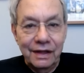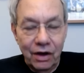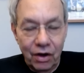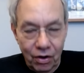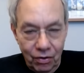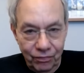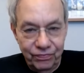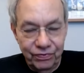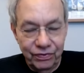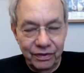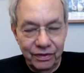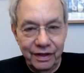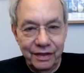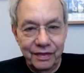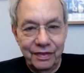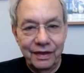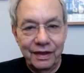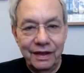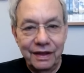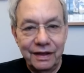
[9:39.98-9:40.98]
hopefully
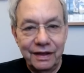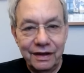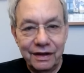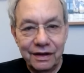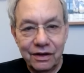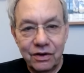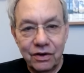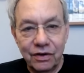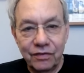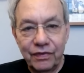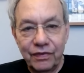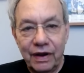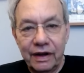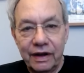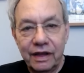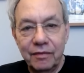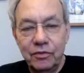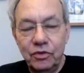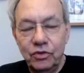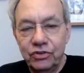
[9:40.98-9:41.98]
the Kurt
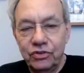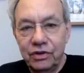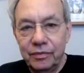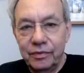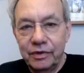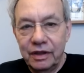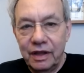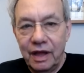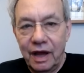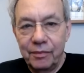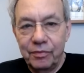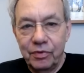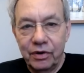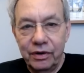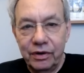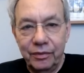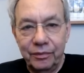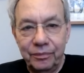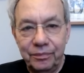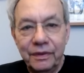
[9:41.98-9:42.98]
Vonnegut Museum and
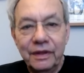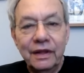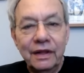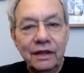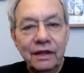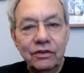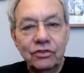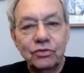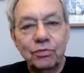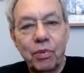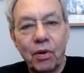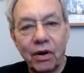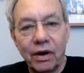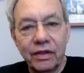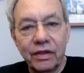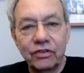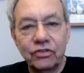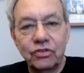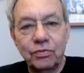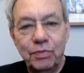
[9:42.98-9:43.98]
Library is part
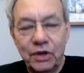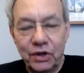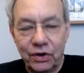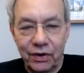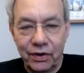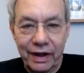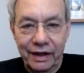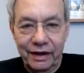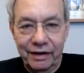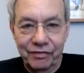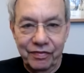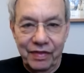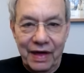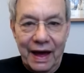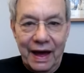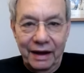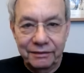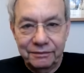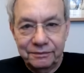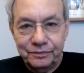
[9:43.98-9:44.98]
of the spearhead of
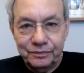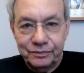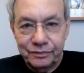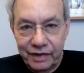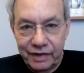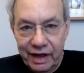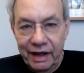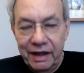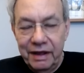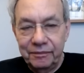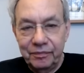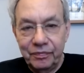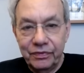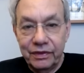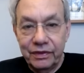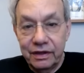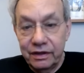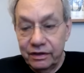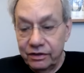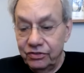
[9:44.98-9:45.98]
that. Okay?
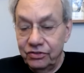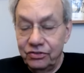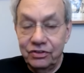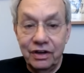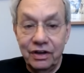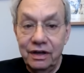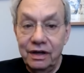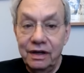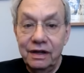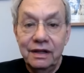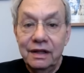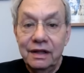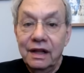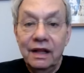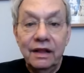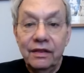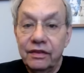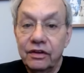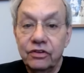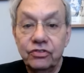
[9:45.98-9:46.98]
Because
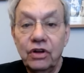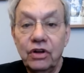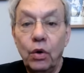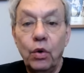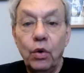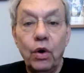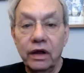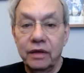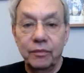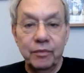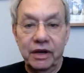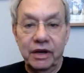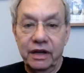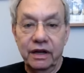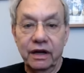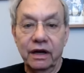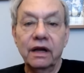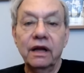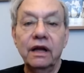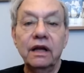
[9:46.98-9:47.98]
there's no argument
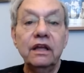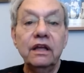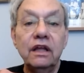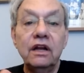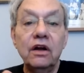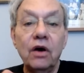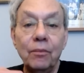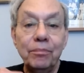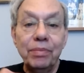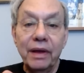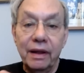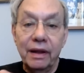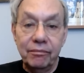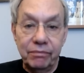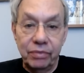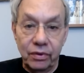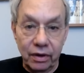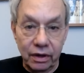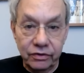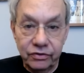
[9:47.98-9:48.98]
here. You don't ban
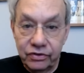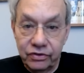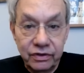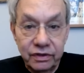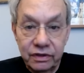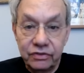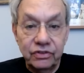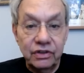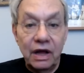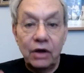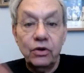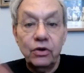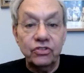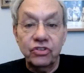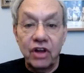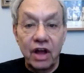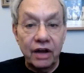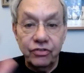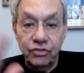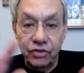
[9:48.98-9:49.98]
books. There's no
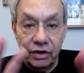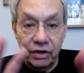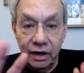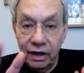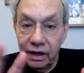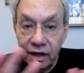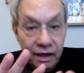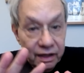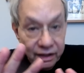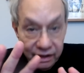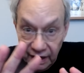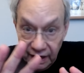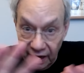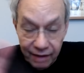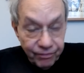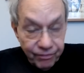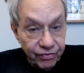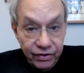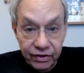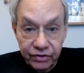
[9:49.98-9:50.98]
discussion. Not
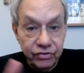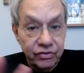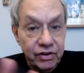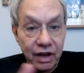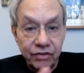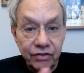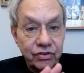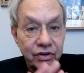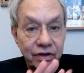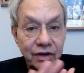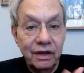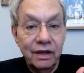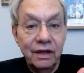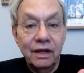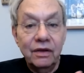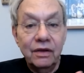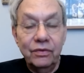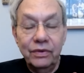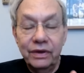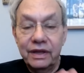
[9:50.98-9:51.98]
up for discussion.
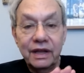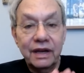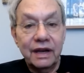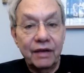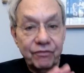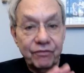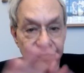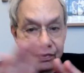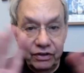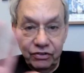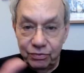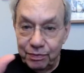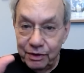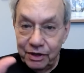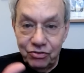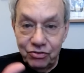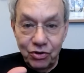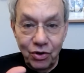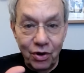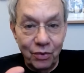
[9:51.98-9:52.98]
We can have free
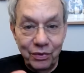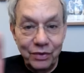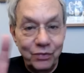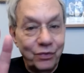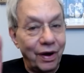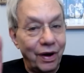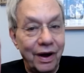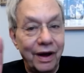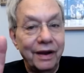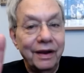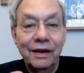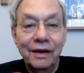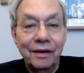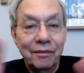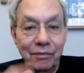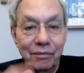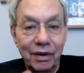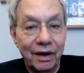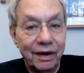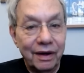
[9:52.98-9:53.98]
speech all we want,
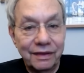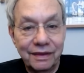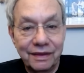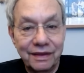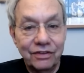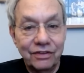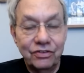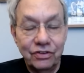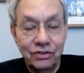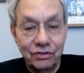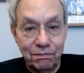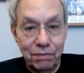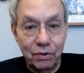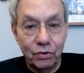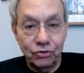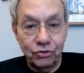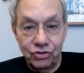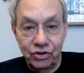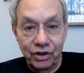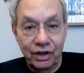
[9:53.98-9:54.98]
but this is
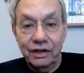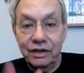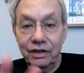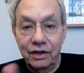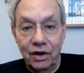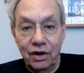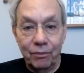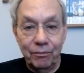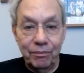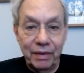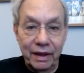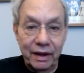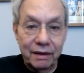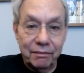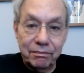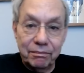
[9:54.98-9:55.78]
bullshit. You don't ban a